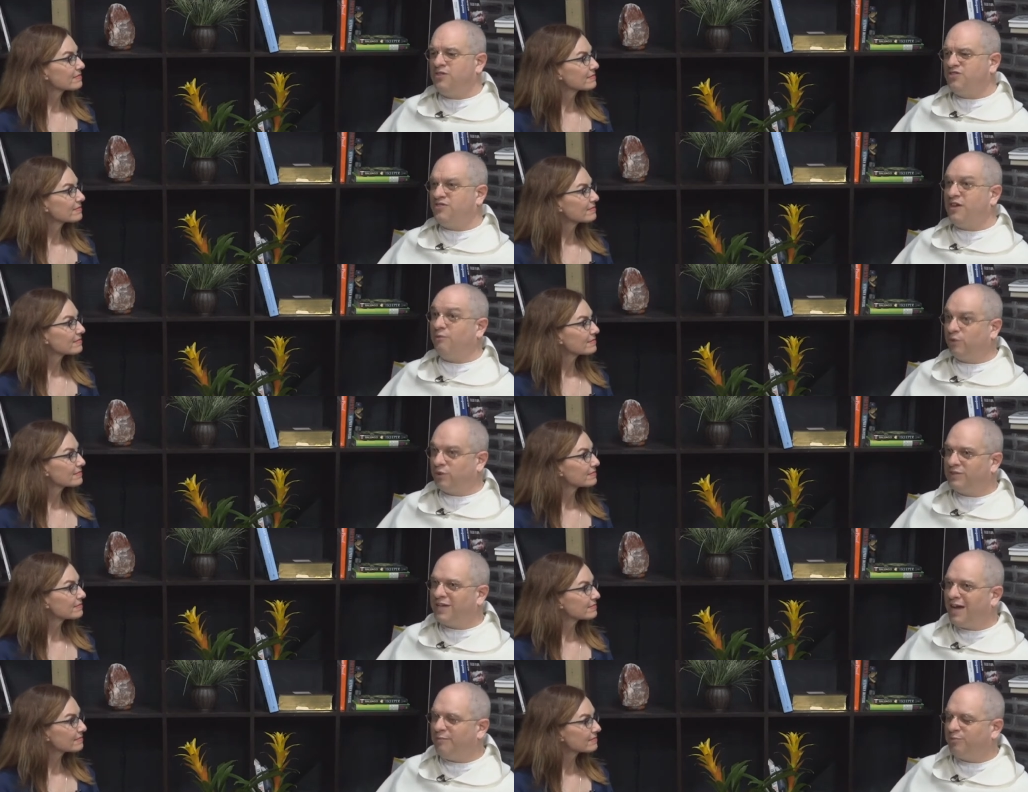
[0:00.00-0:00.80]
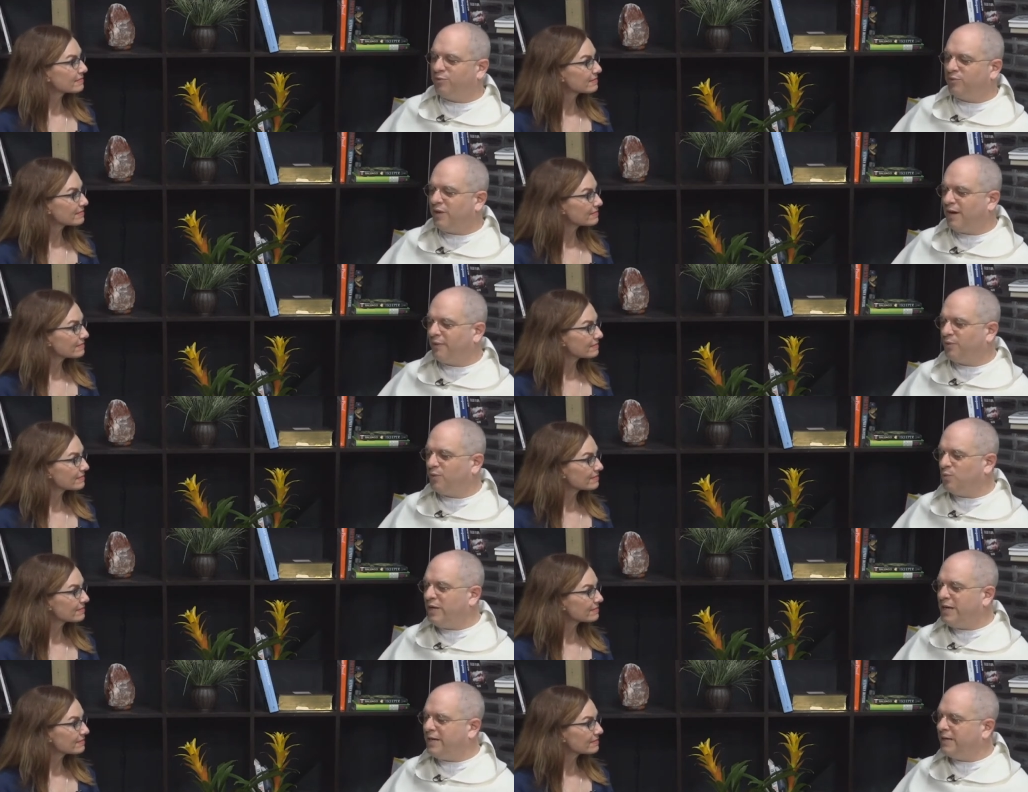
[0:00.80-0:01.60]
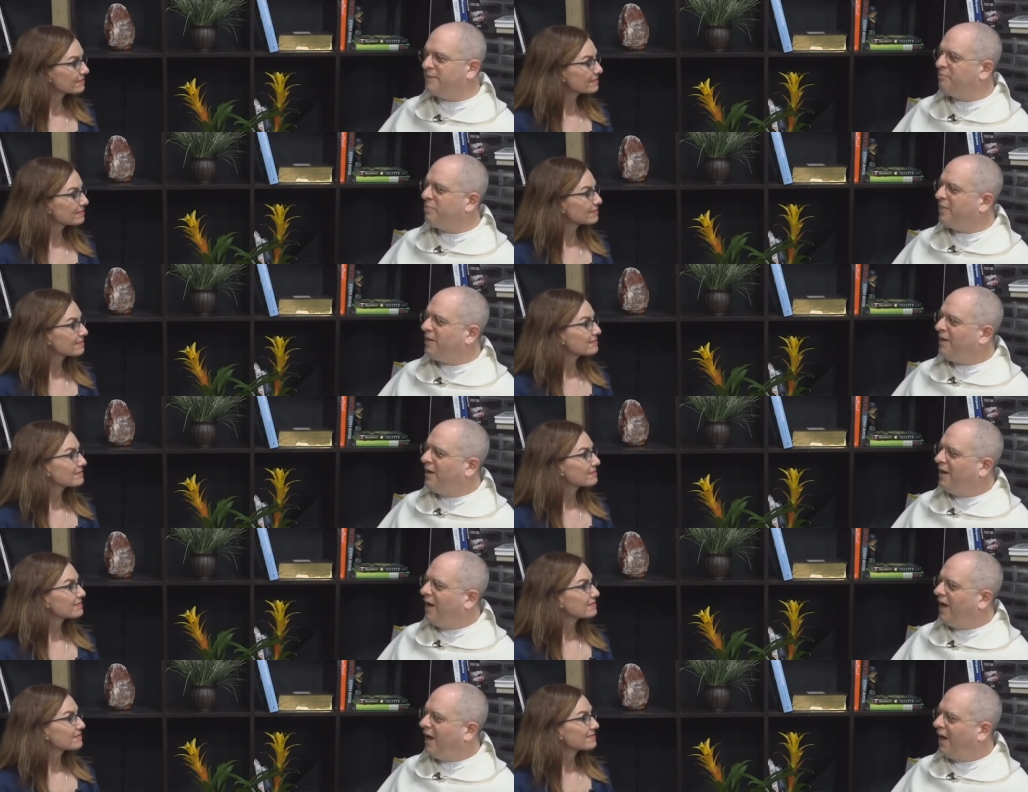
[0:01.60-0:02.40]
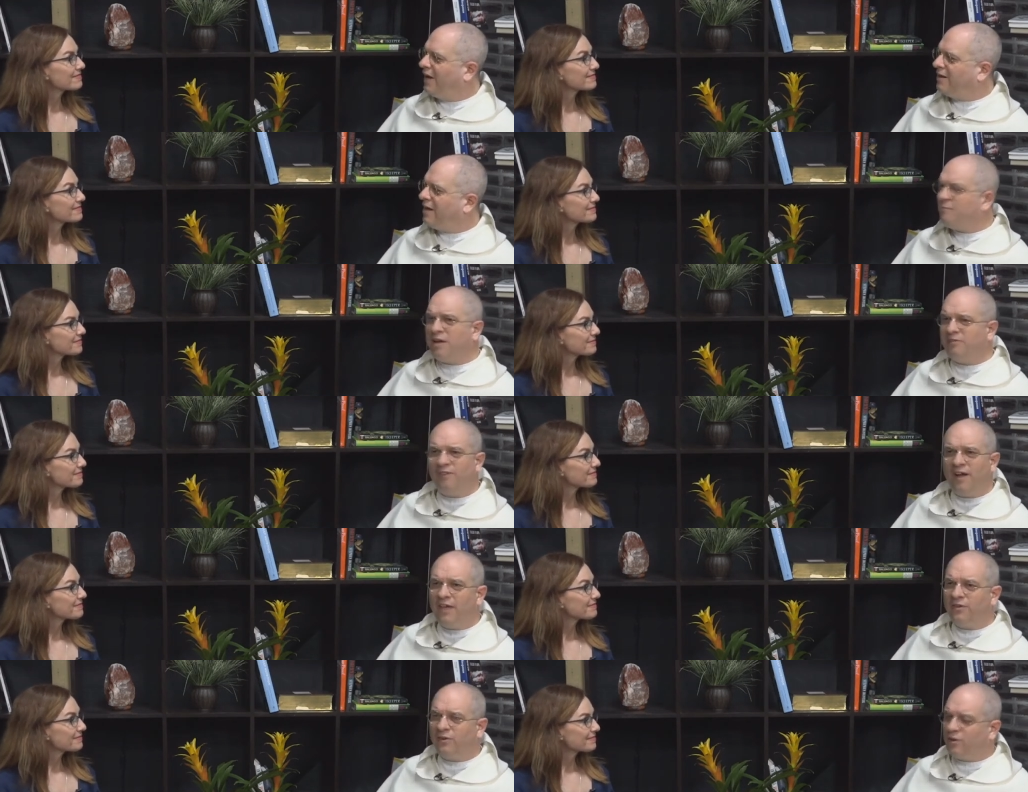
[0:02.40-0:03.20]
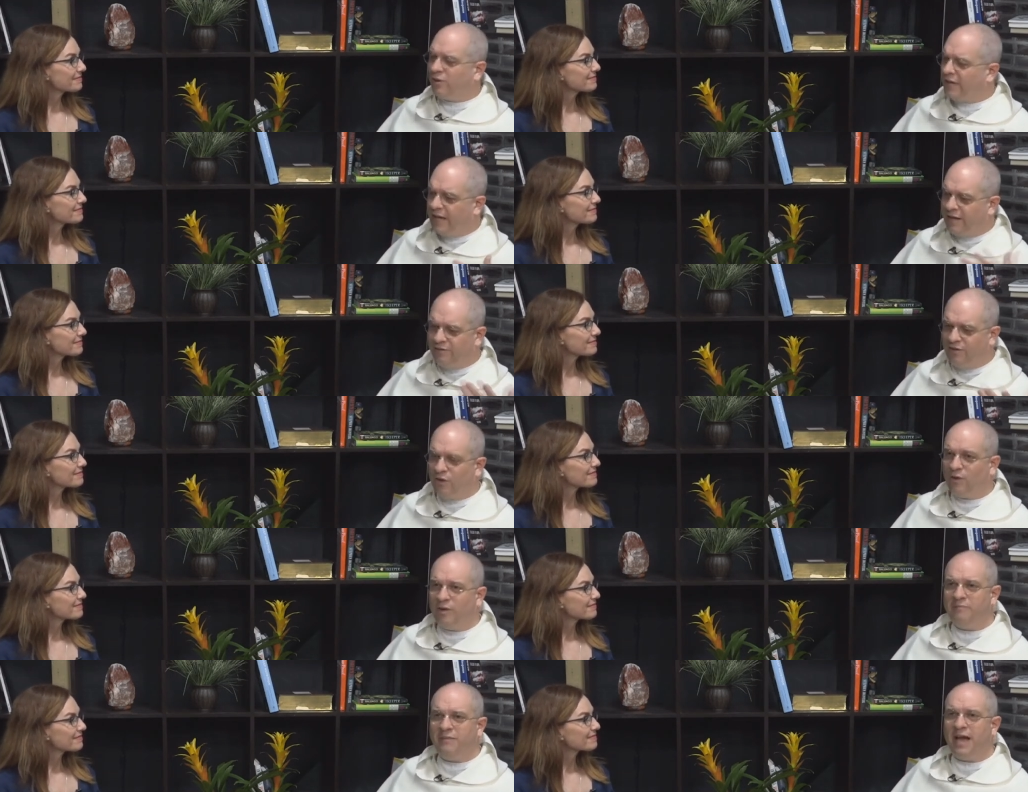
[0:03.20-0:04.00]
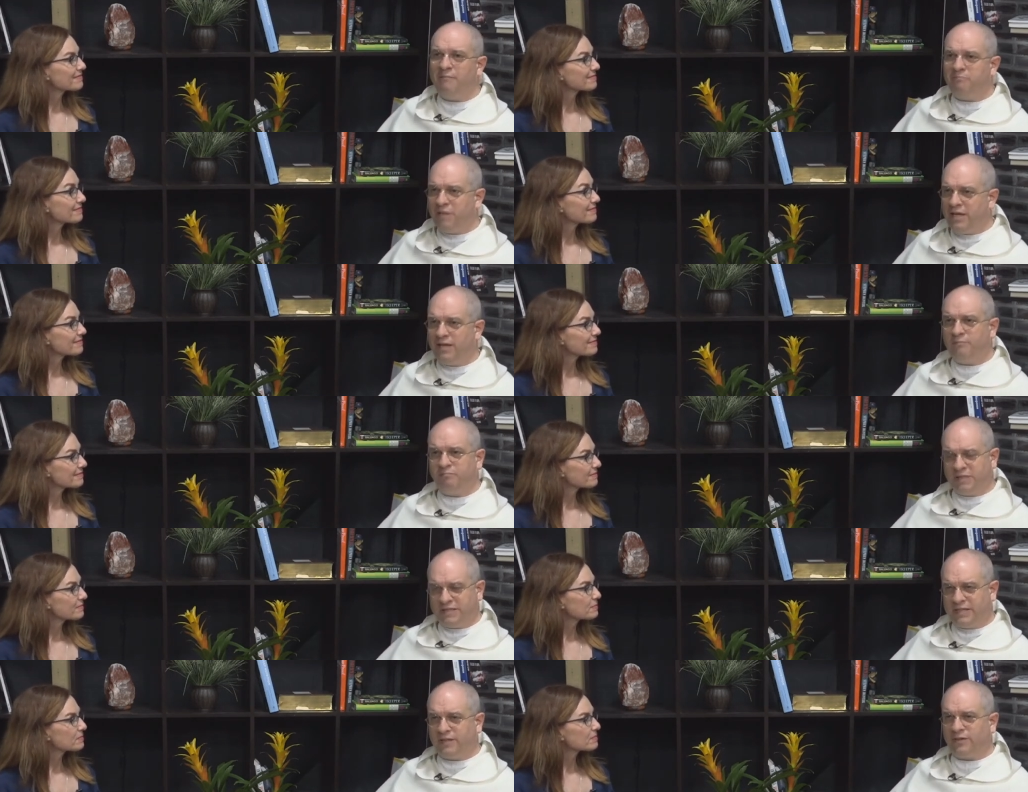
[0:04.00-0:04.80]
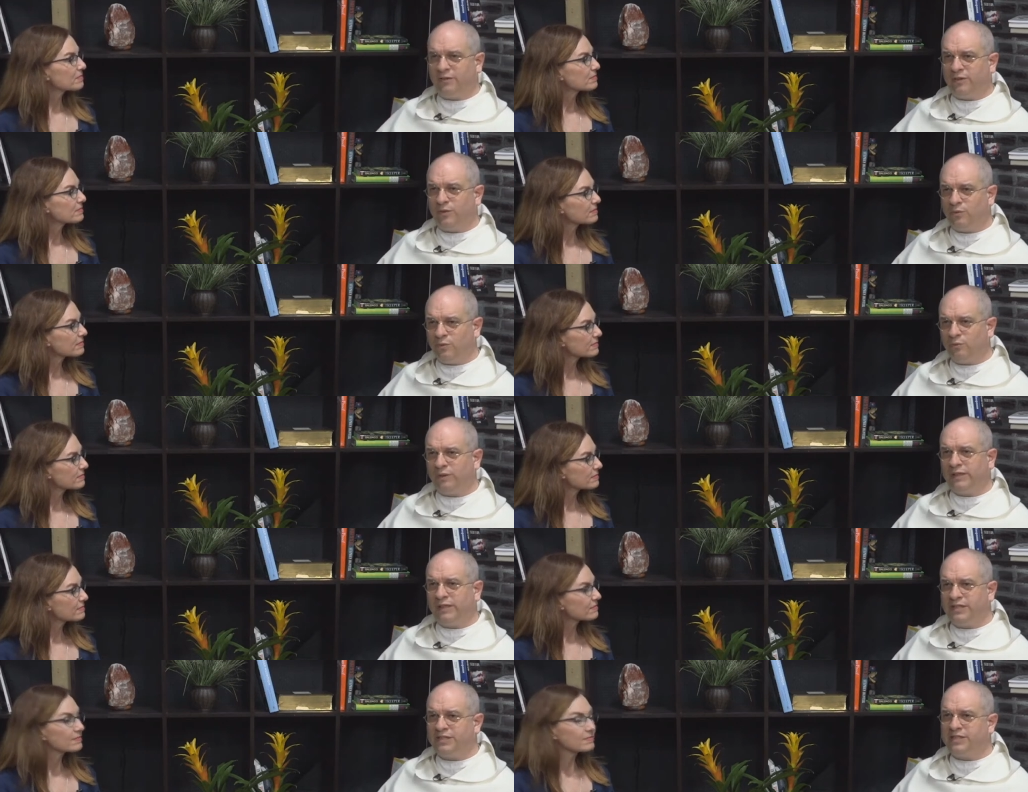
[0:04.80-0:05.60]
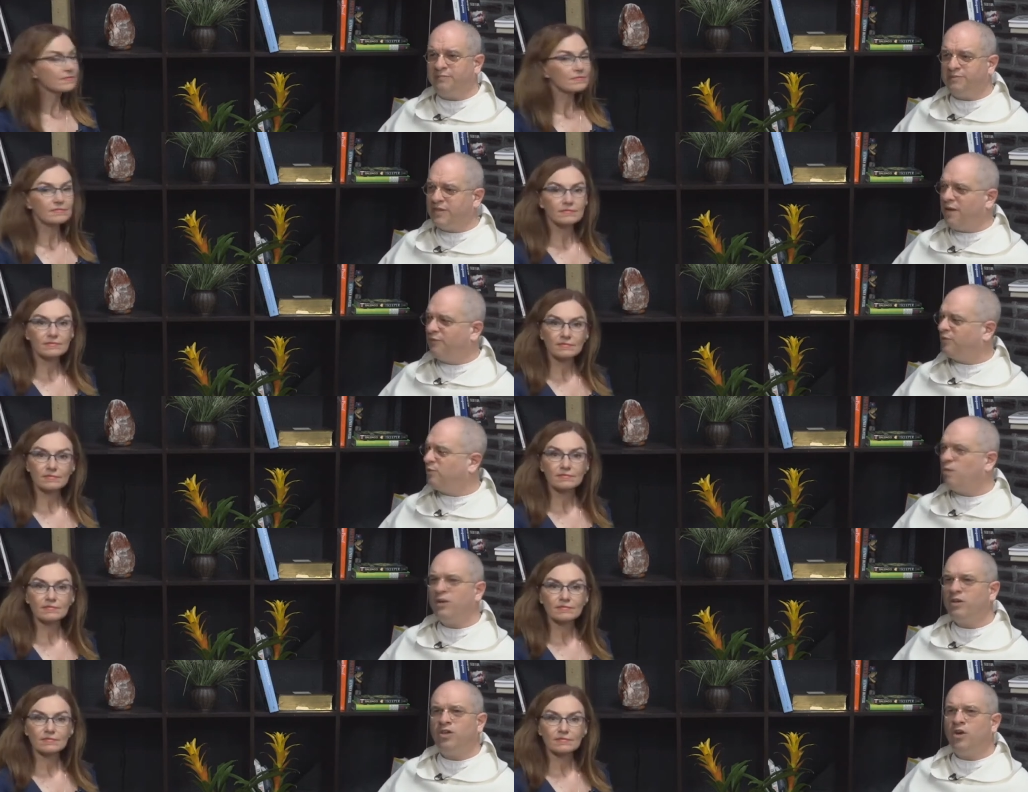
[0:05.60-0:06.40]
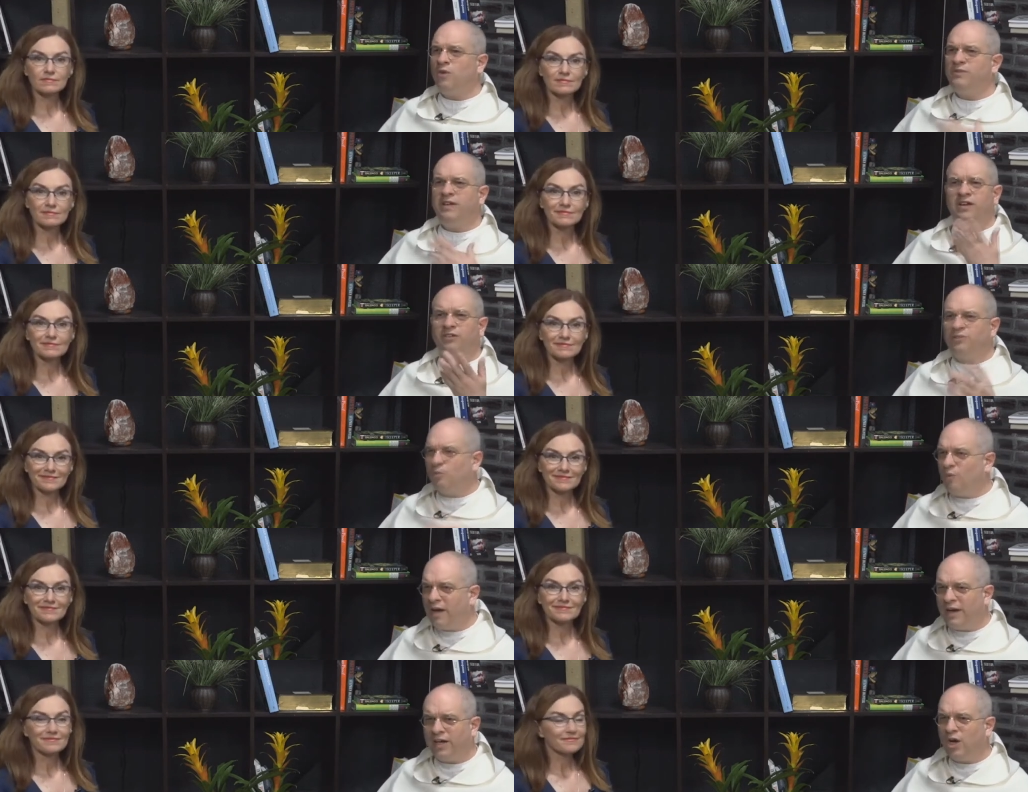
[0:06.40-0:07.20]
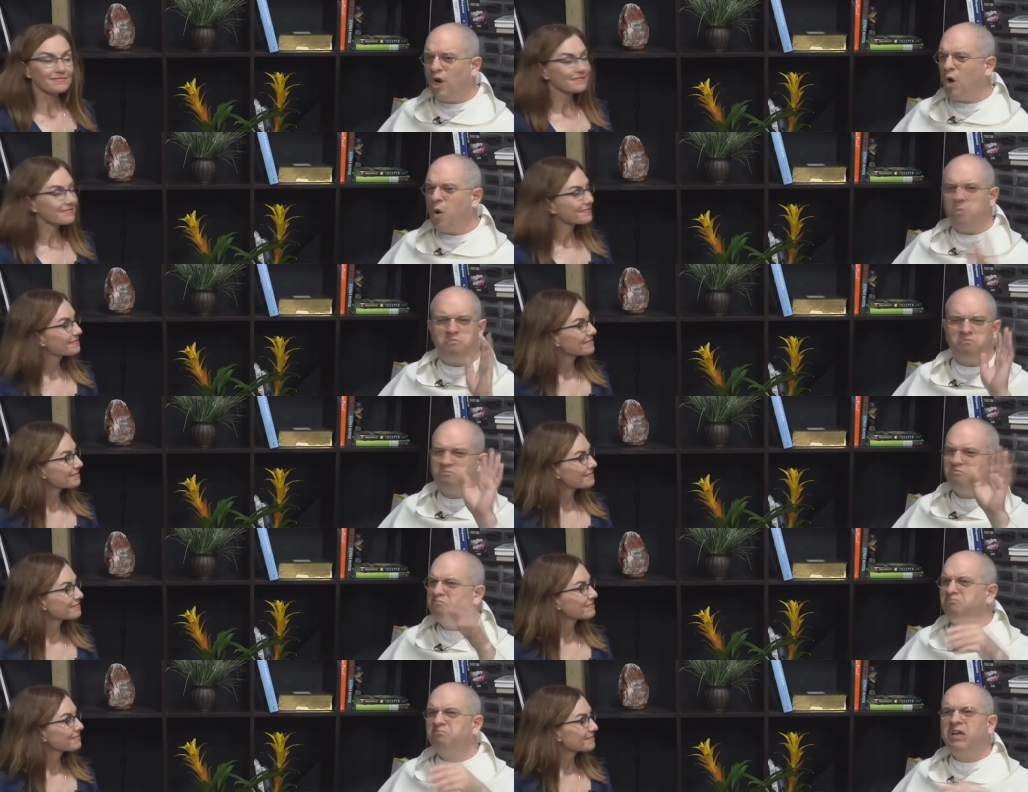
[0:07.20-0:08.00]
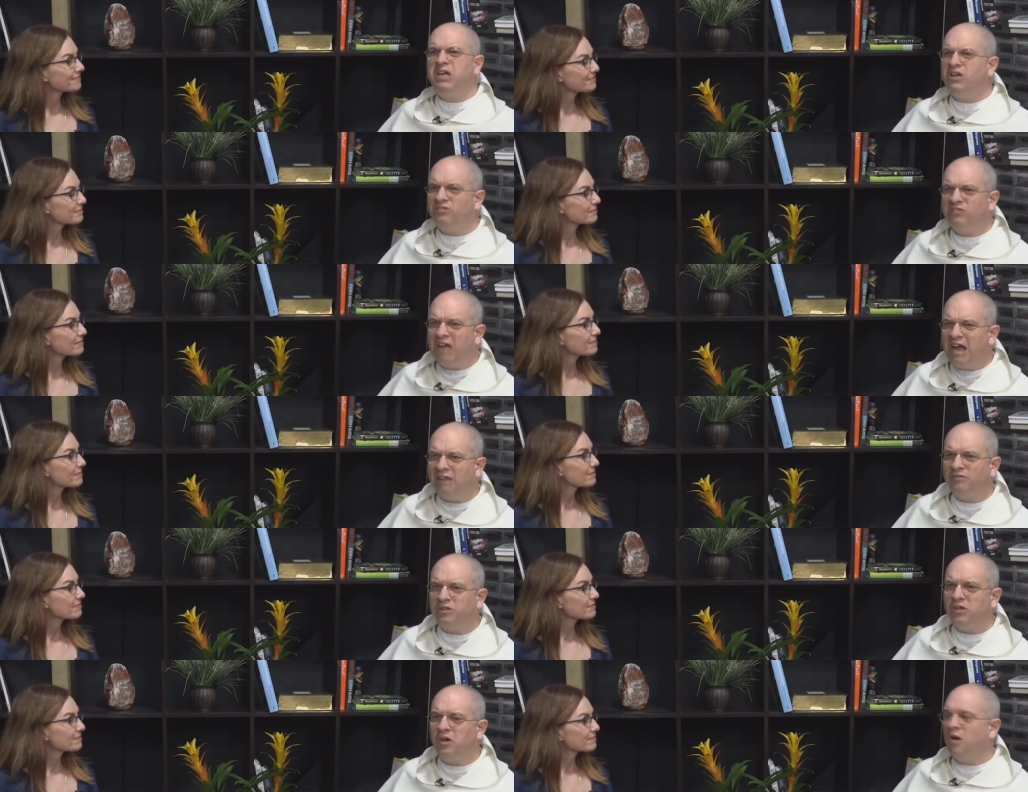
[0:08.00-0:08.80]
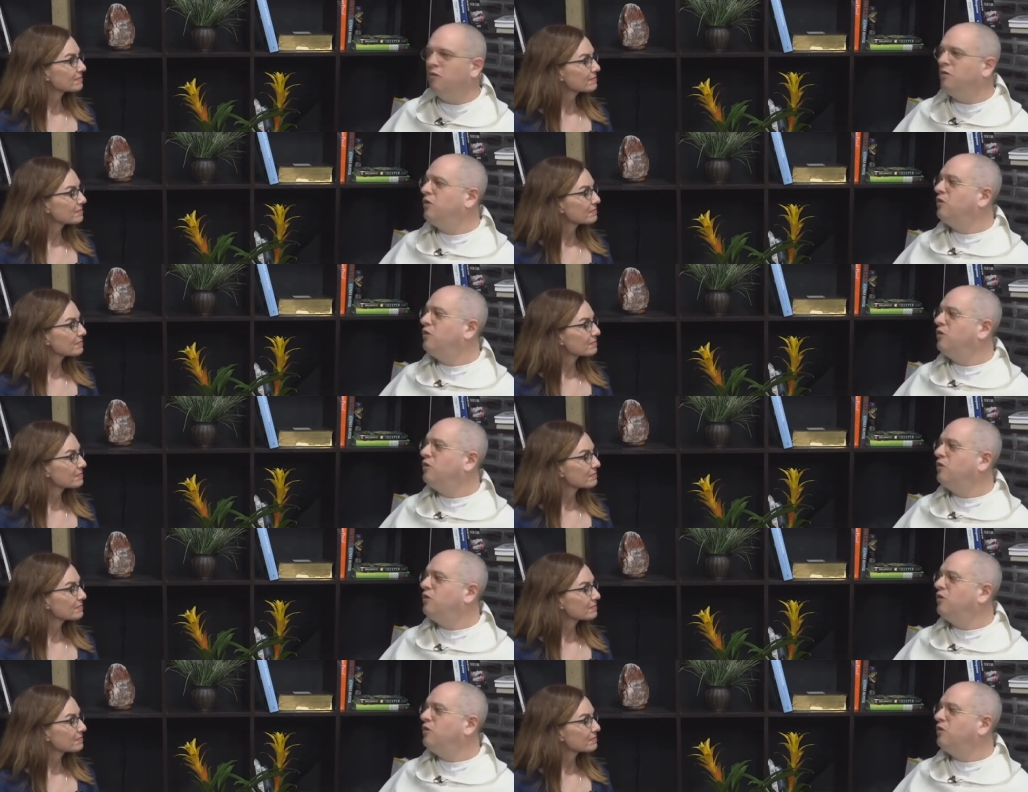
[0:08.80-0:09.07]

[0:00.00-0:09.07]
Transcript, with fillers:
Speaker 1: several times throughout the week. And uh, my father, again, you know, him not being particularly religious himself, said, well, you know, if he doesn't want to go, he doesn't have to go.